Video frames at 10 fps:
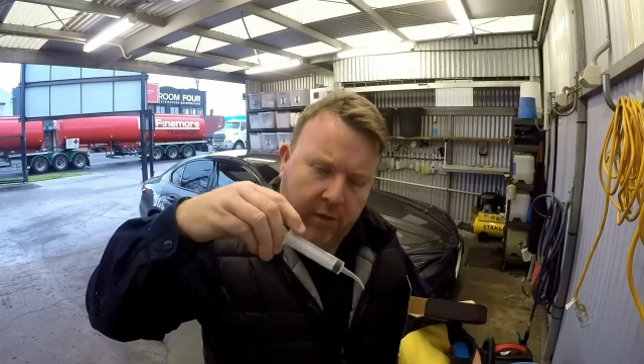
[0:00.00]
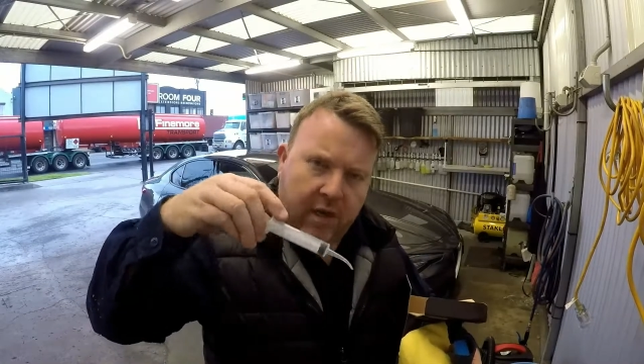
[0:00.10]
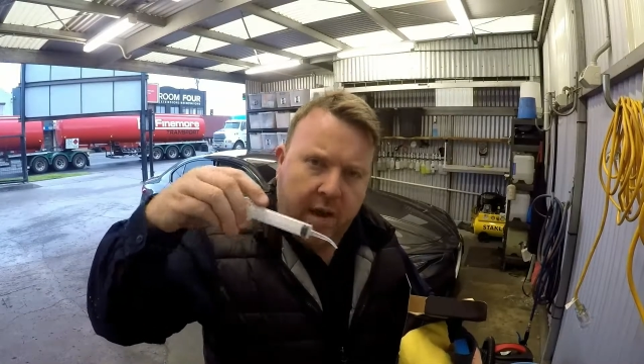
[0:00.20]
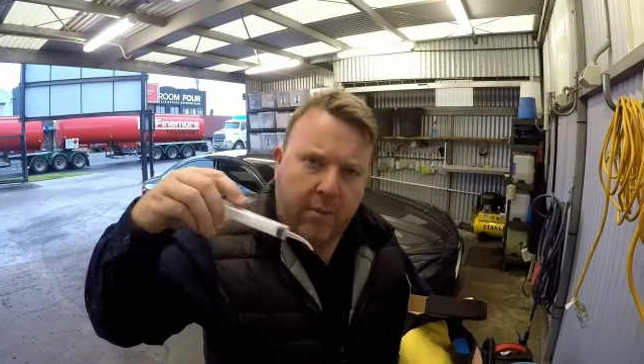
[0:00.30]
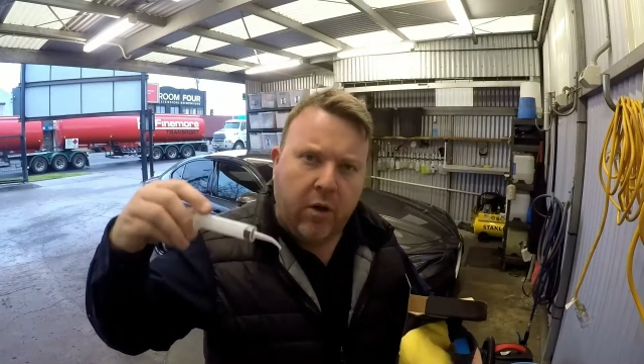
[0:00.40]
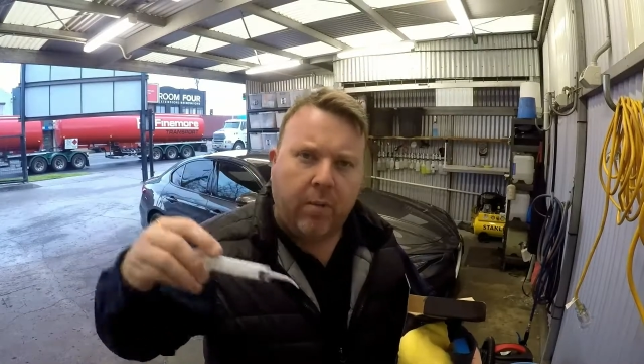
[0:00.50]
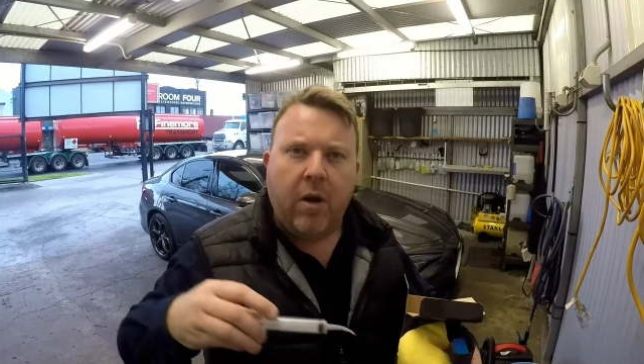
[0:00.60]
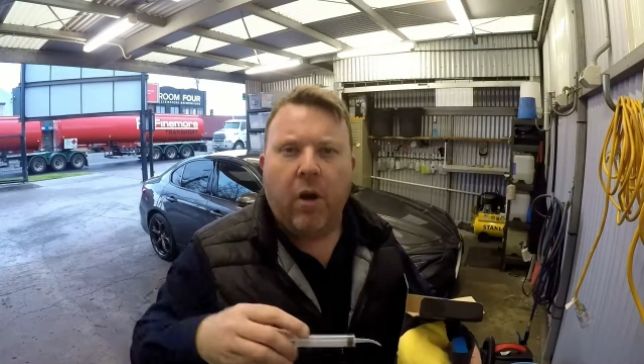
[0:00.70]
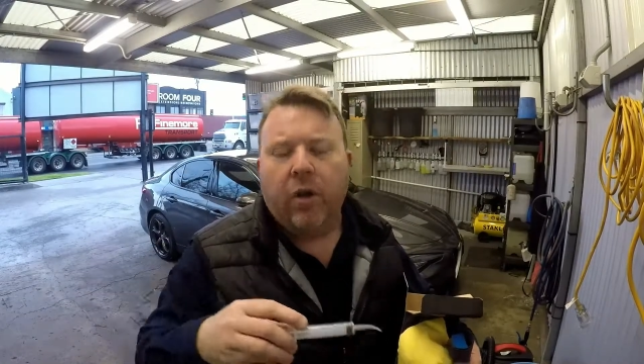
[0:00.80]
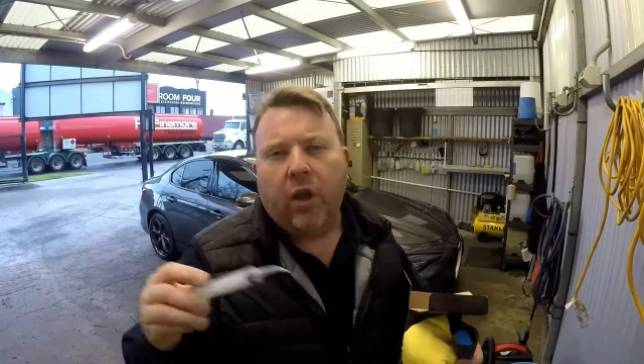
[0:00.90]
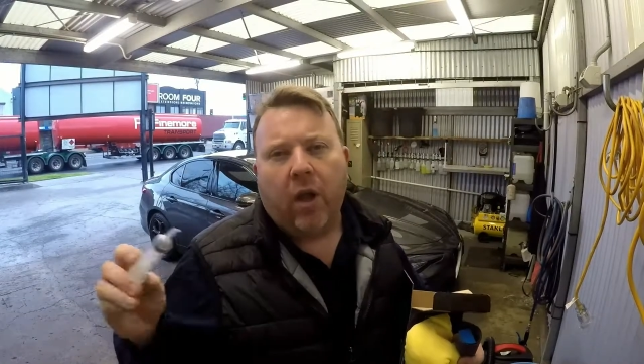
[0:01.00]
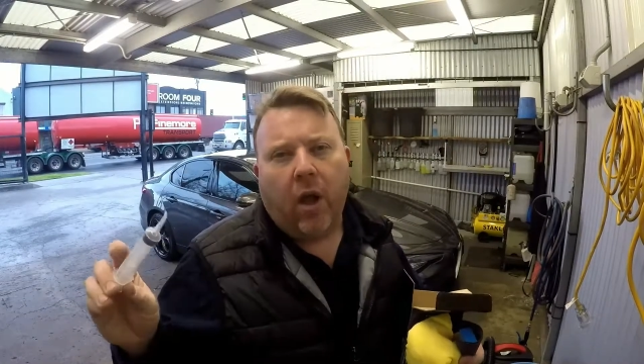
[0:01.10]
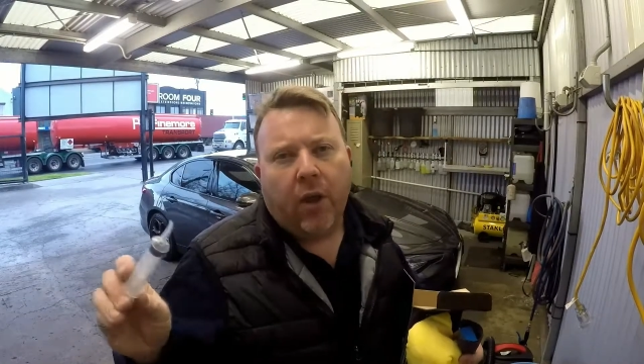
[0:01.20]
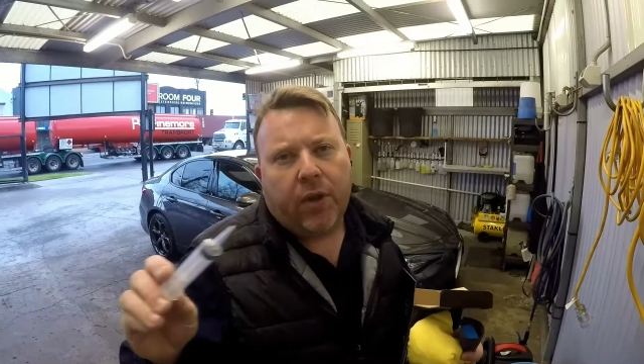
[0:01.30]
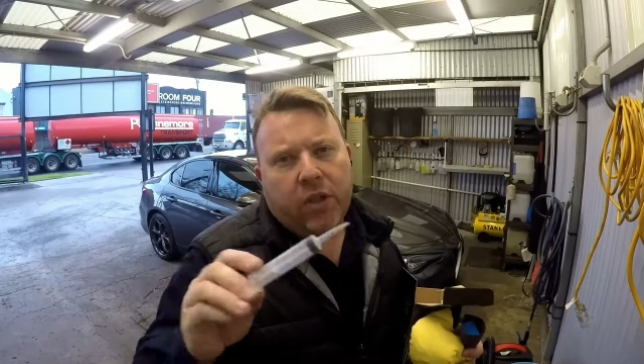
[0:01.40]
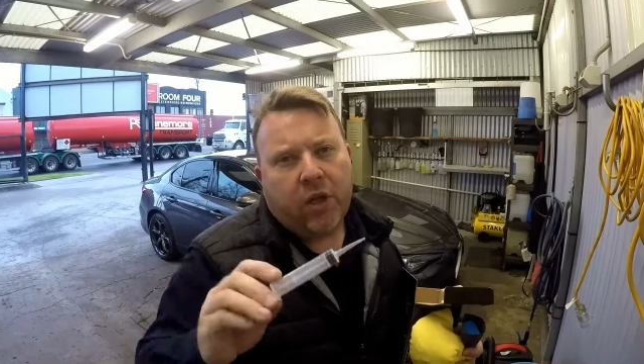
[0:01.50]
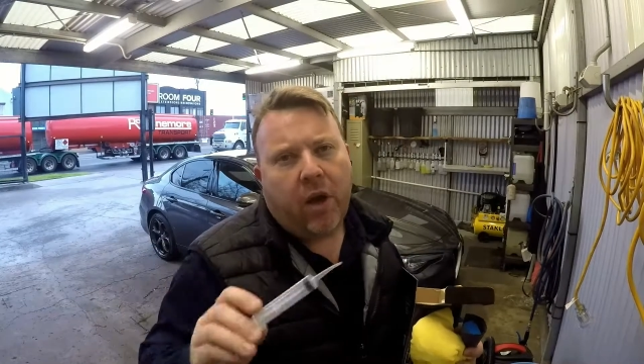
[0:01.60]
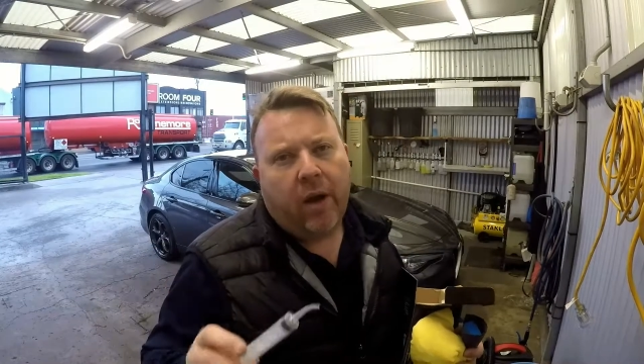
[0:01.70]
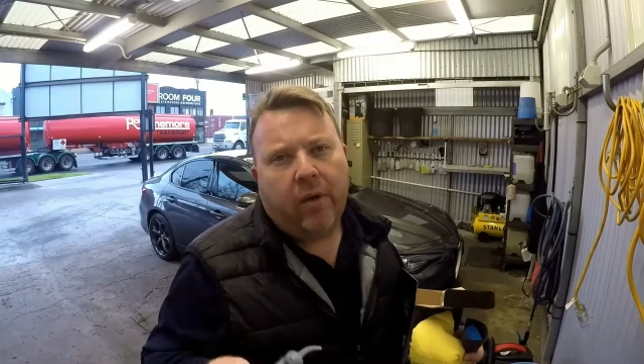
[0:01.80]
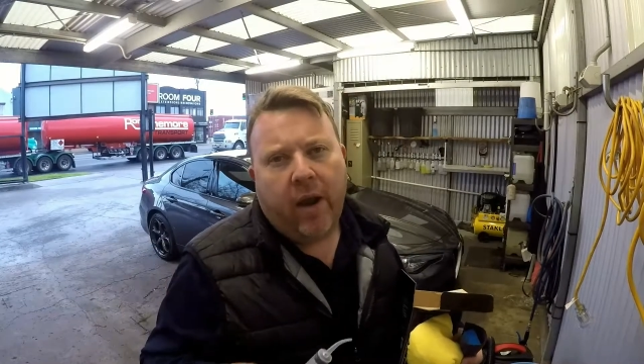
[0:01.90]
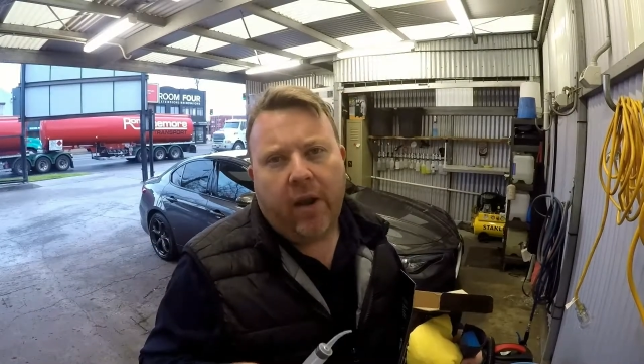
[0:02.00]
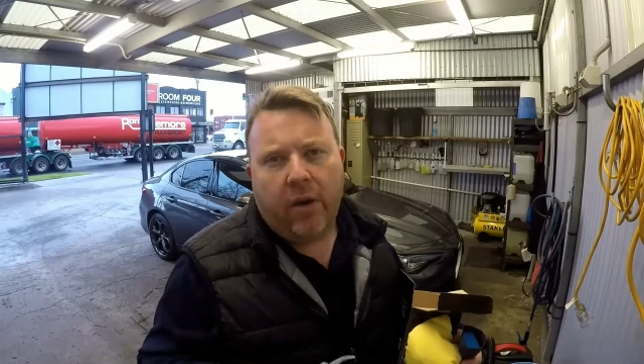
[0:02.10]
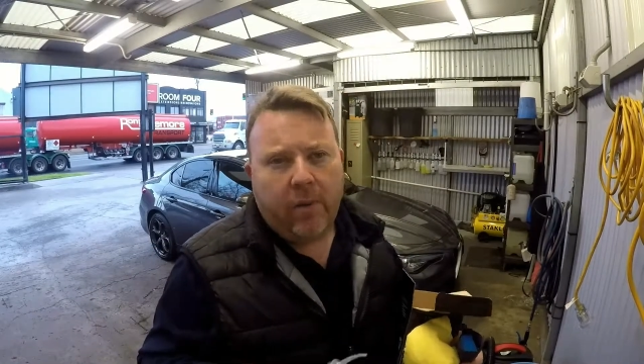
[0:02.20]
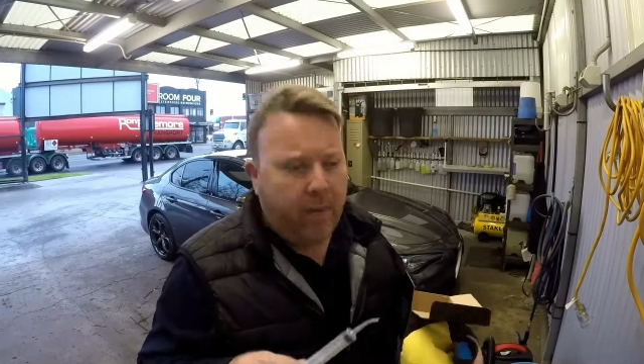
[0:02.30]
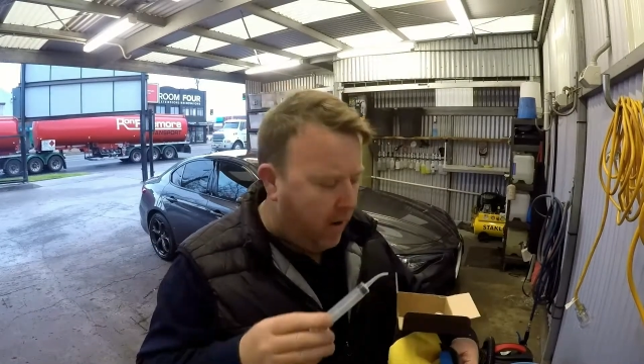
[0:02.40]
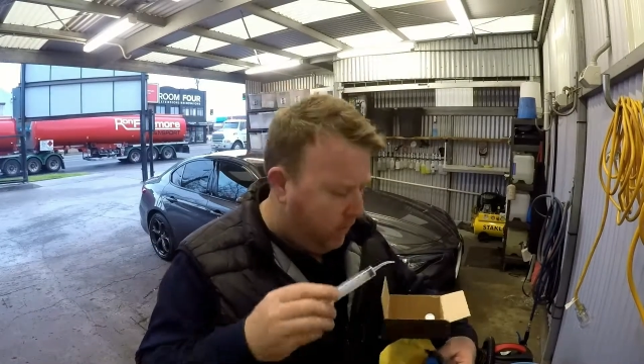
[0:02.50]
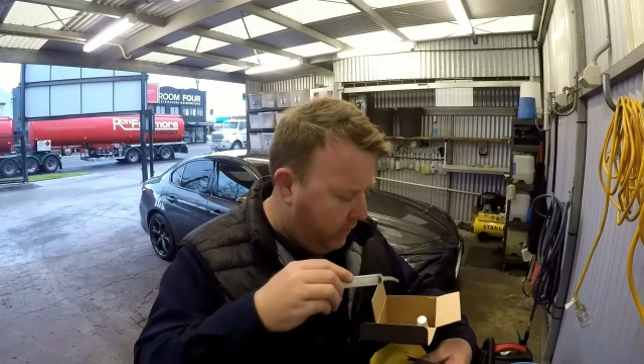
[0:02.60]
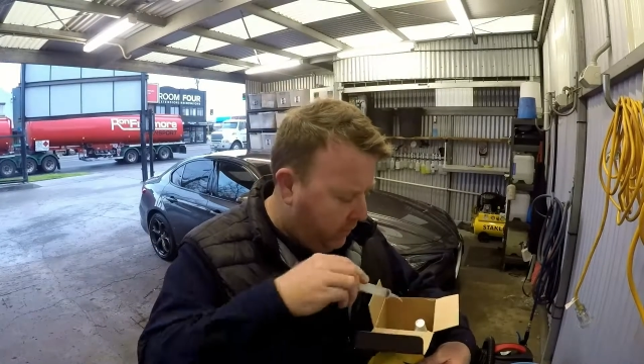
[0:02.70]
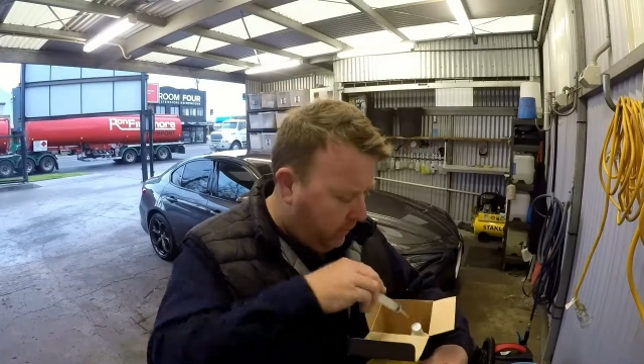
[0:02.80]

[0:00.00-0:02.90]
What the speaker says: dab a little bit onto the cloth as you're going around on your panels.